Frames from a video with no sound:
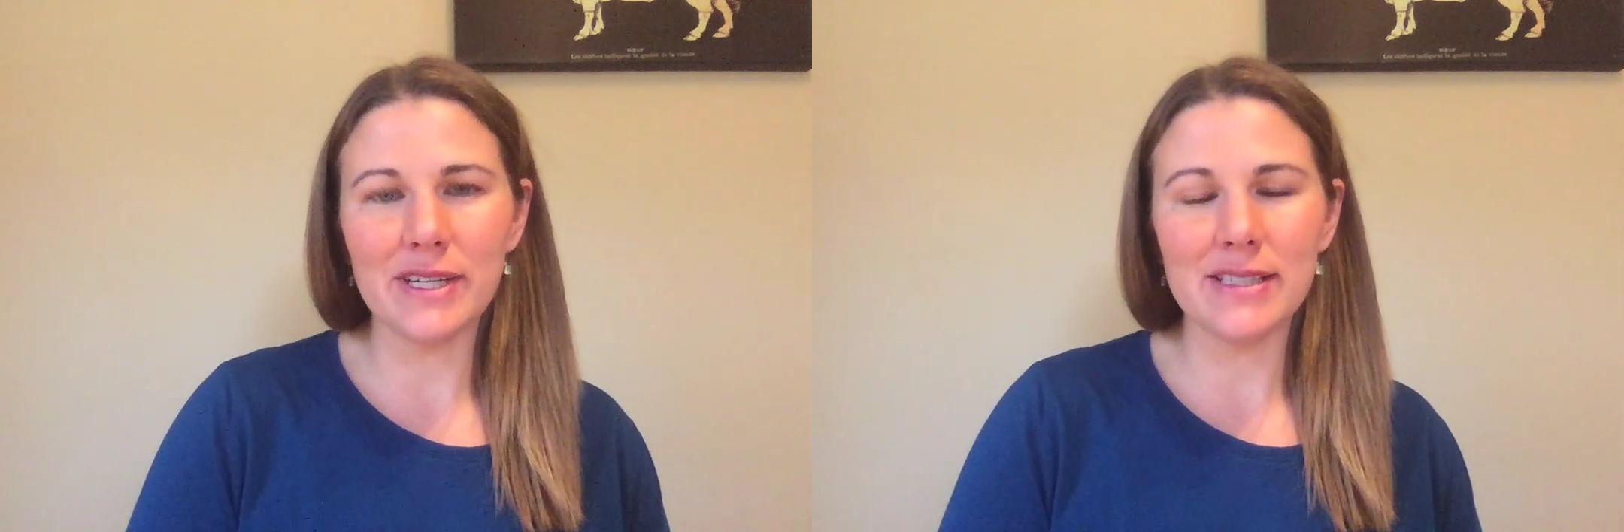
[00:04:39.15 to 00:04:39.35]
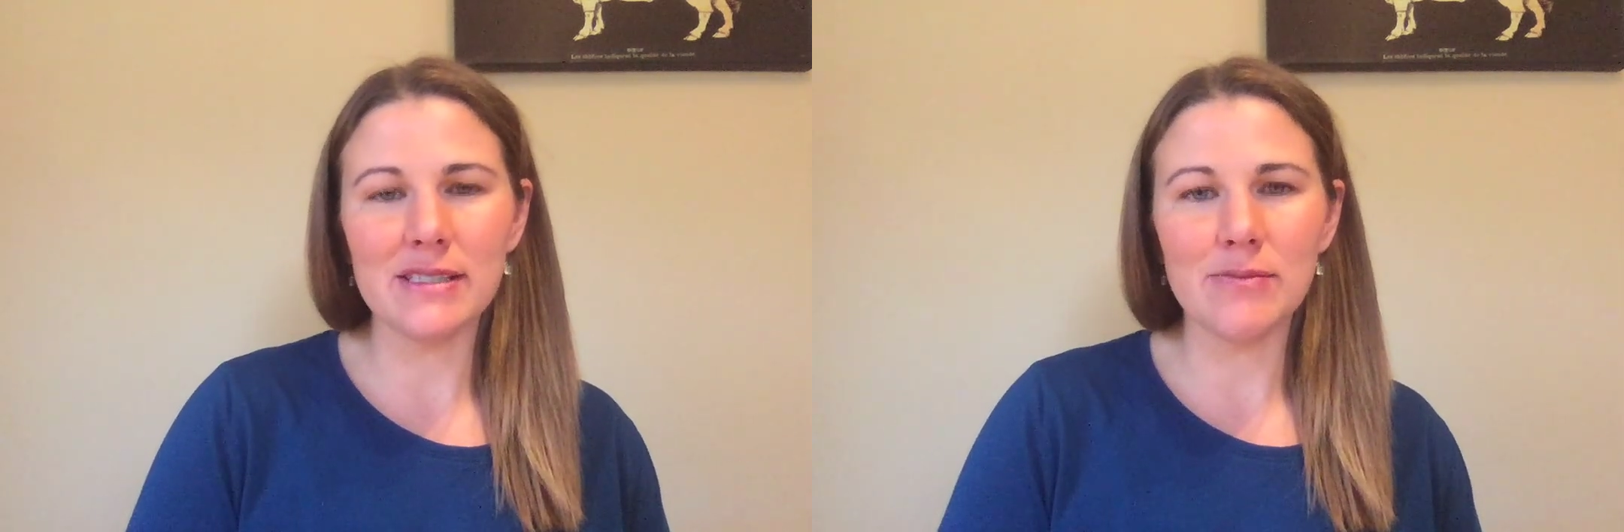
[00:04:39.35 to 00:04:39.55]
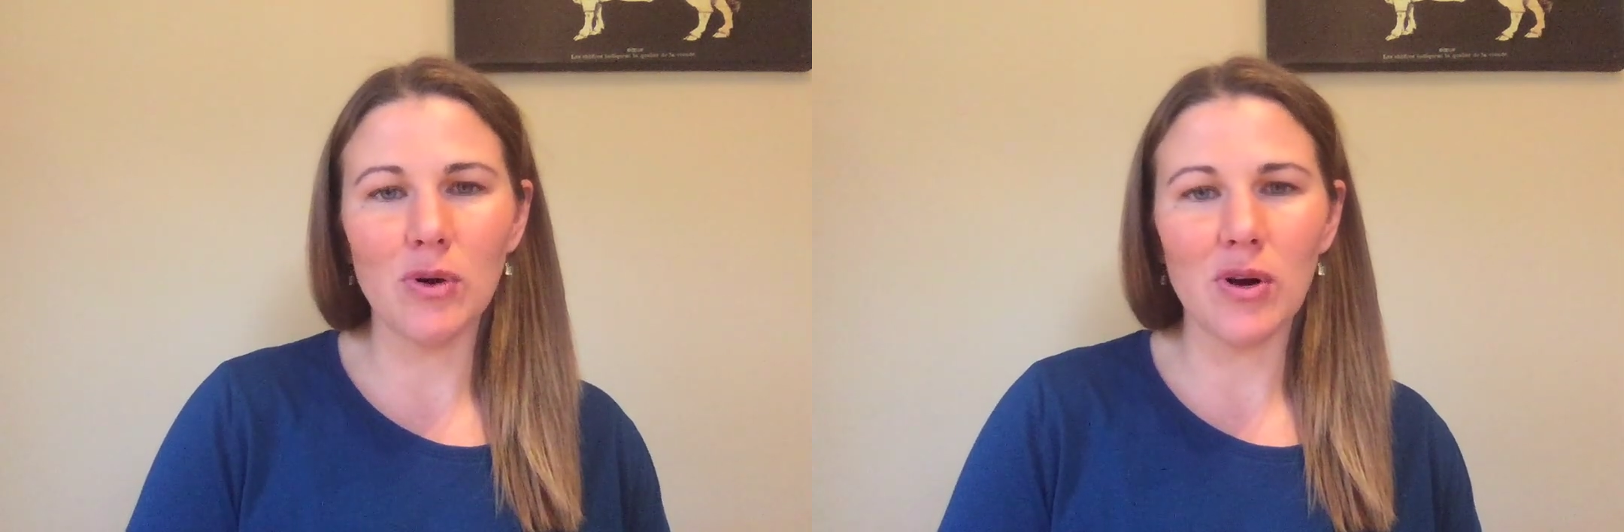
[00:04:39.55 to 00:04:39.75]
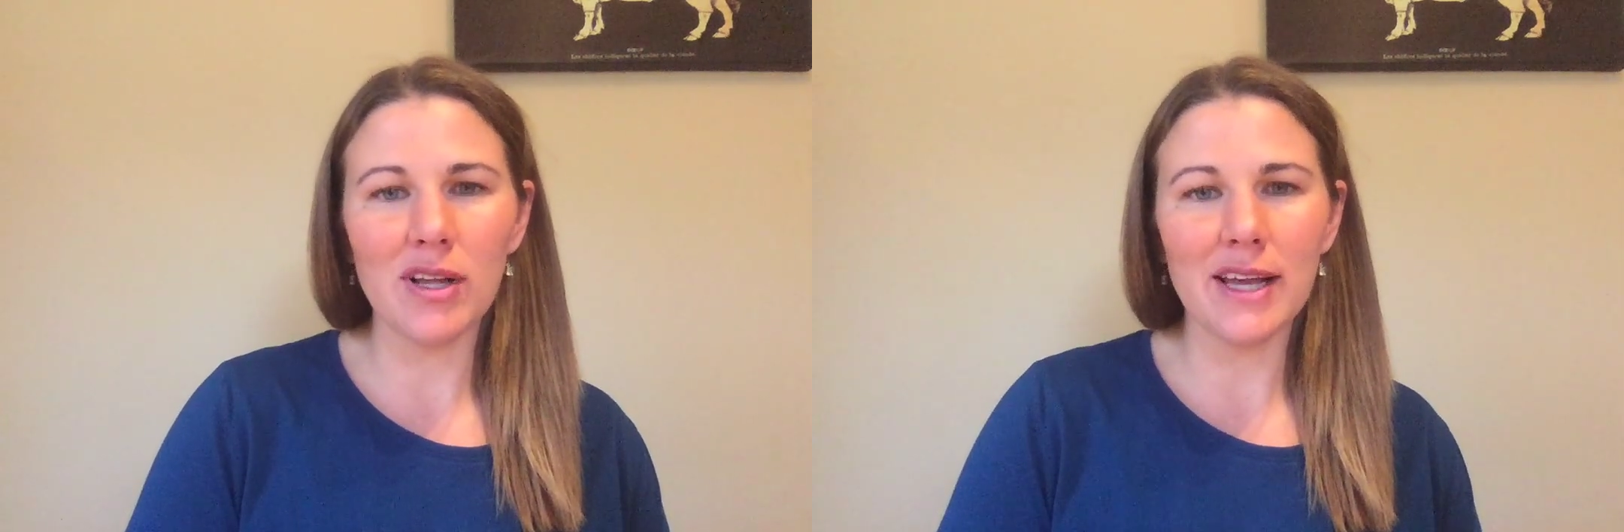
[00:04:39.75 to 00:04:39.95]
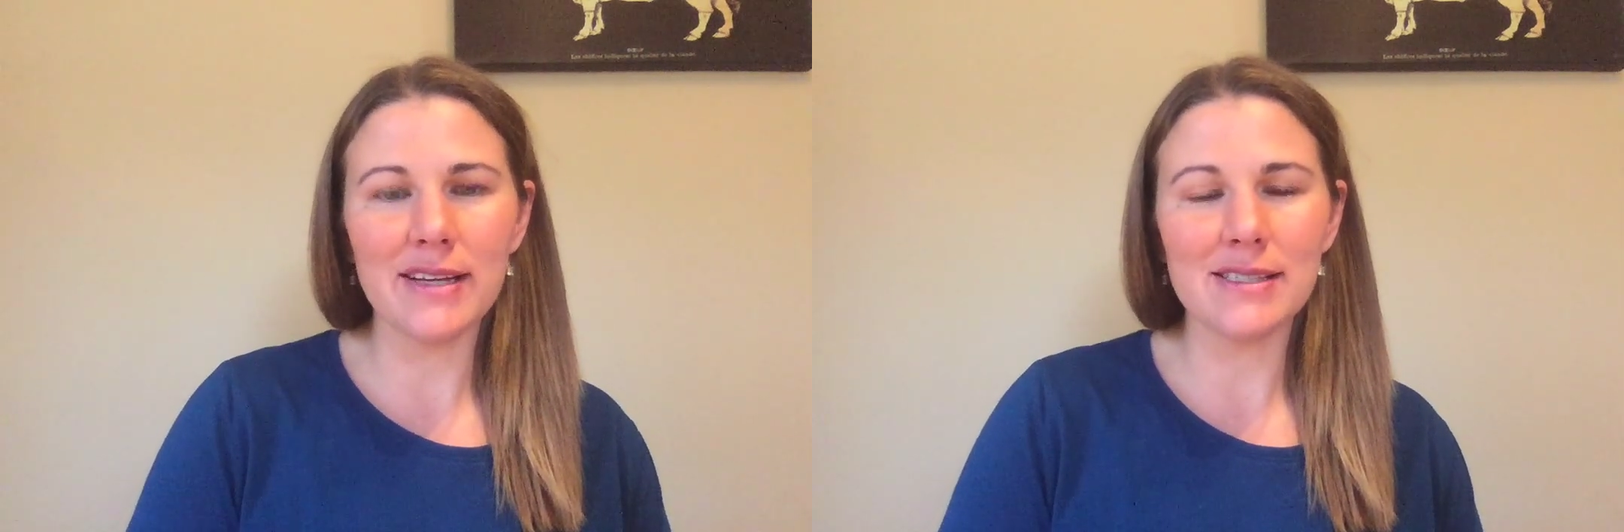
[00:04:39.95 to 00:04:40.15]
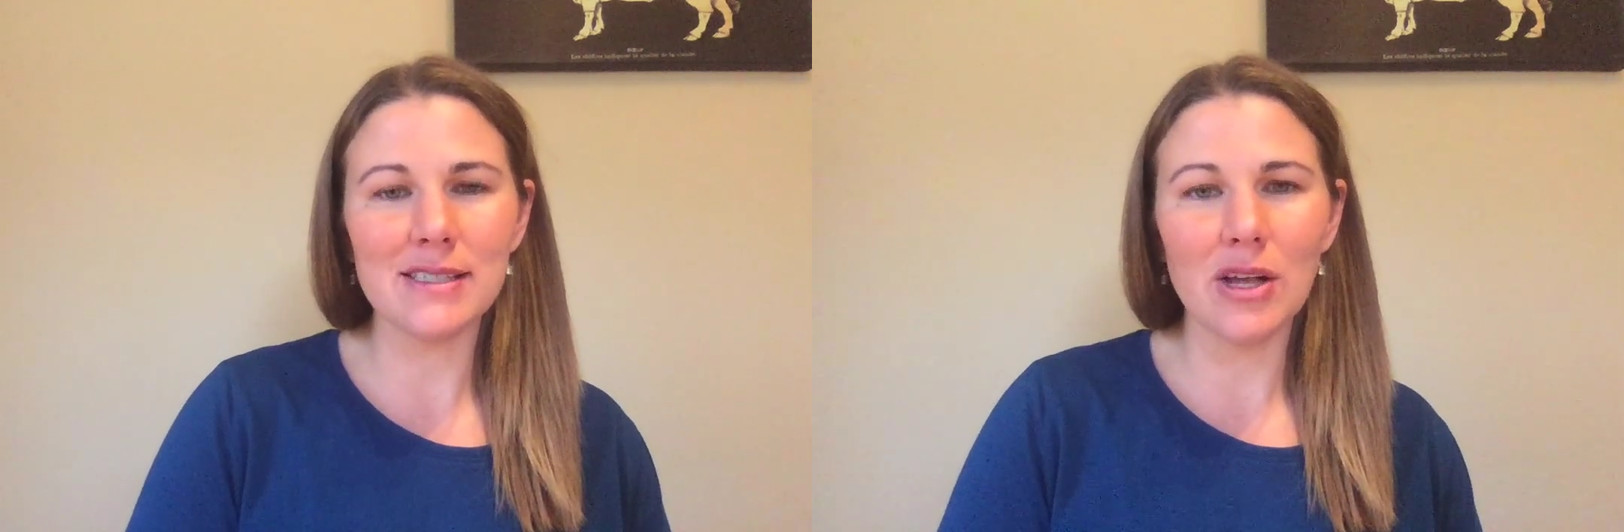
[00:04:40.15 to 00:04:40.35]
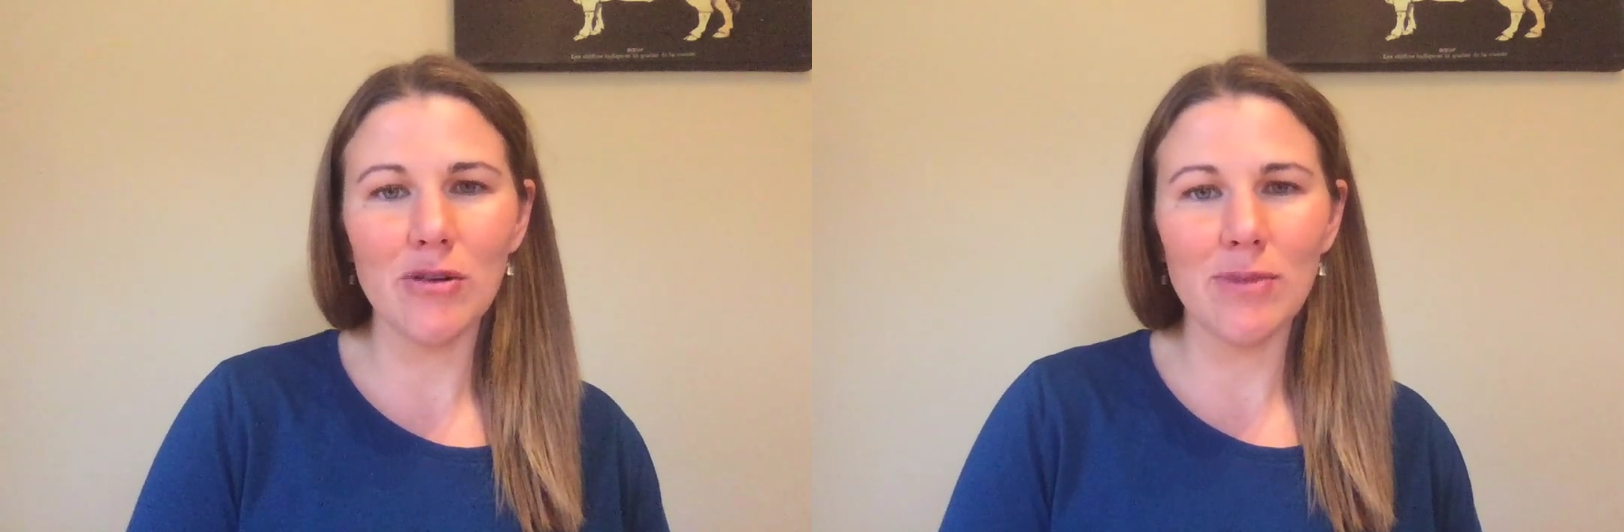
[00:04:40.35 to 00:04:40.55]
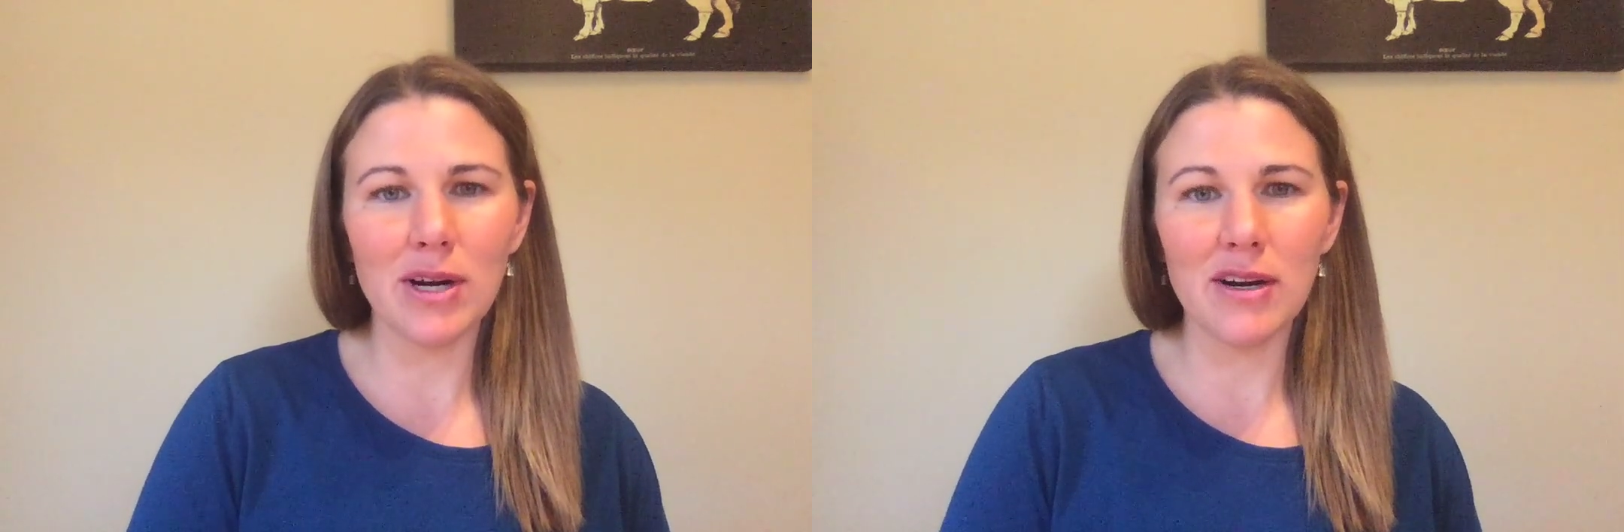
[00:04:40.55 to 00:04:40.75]
It's more like a slow
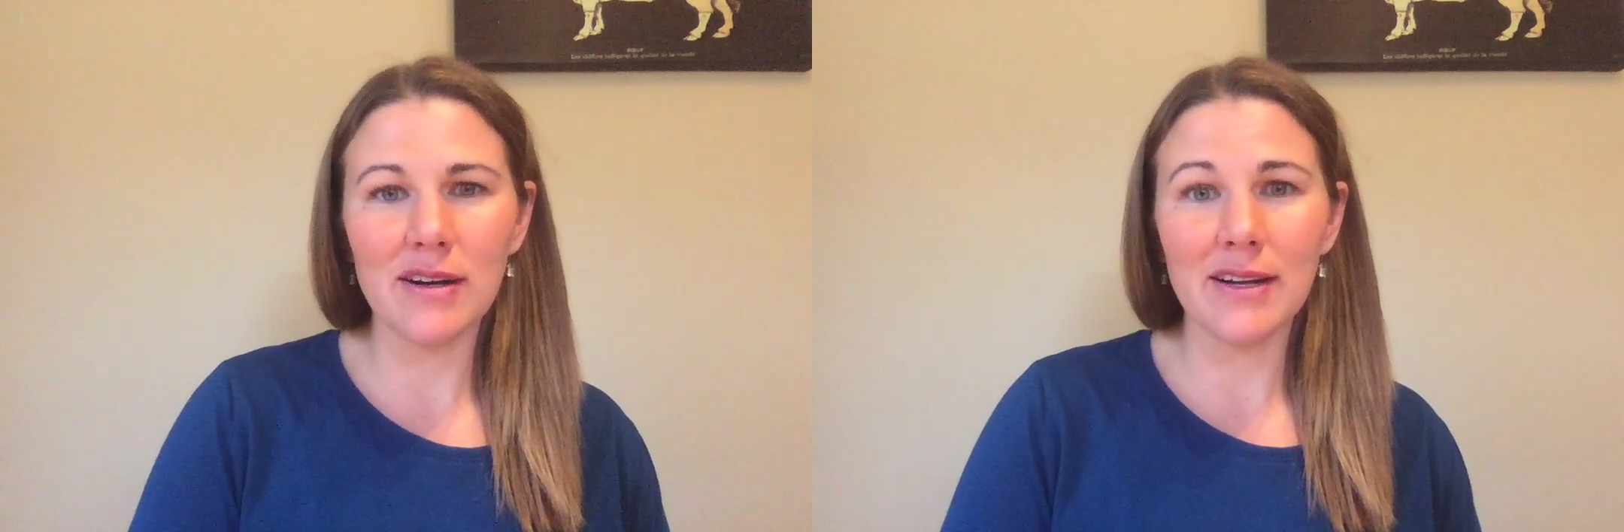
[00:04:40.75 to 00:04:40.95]
burn,